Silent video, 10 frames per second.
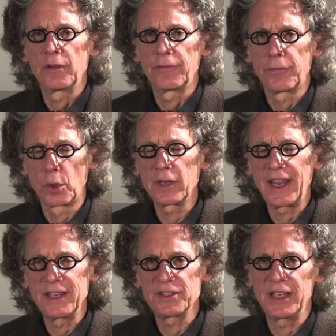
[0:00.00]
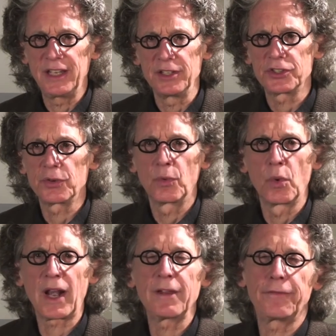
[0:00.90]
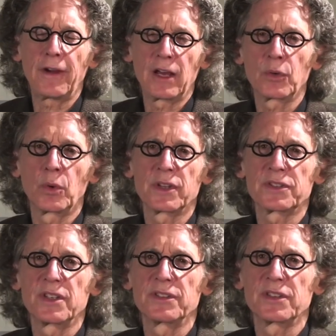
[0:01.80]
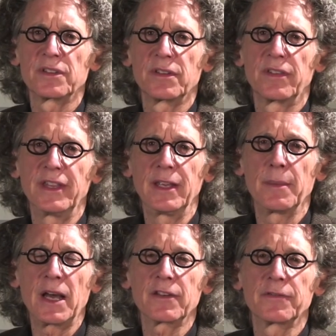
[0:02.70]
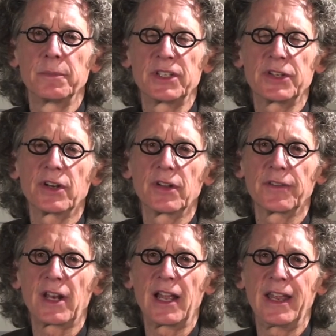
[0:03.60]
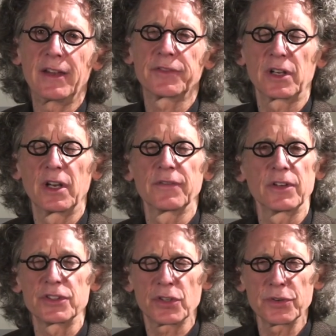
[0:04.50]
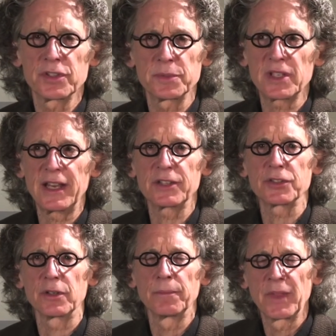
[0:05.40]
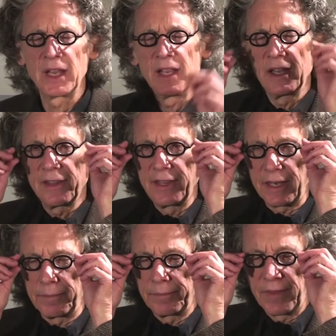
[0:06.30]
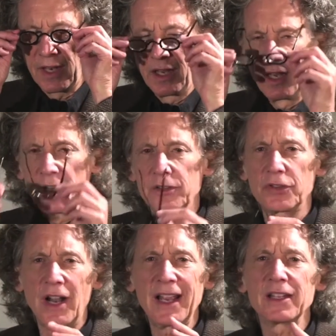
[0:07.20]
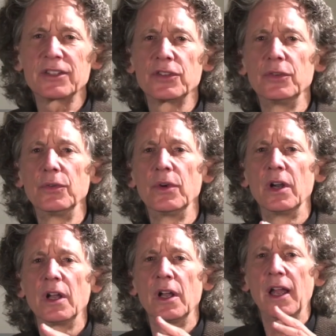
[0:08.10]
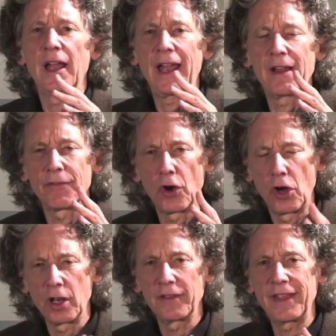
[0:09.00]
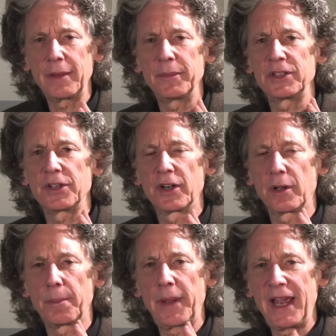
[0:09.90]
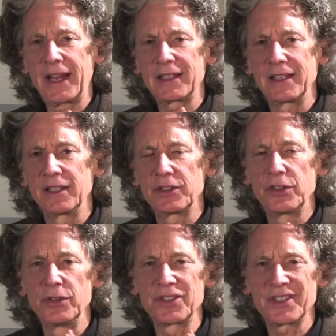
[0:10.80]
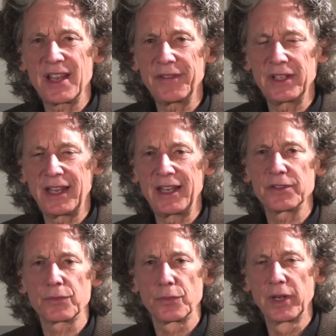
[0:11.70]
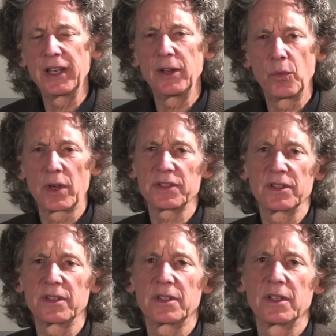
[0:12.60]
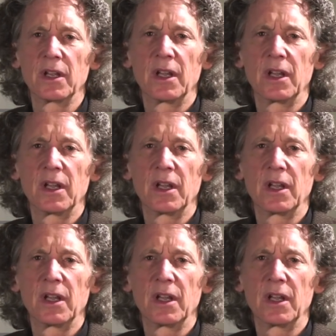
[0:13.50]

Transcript: 4 days each. What I found is the amount of material that I have to cover is so substantial that trying to have all of that material packed into 7 days really wasn't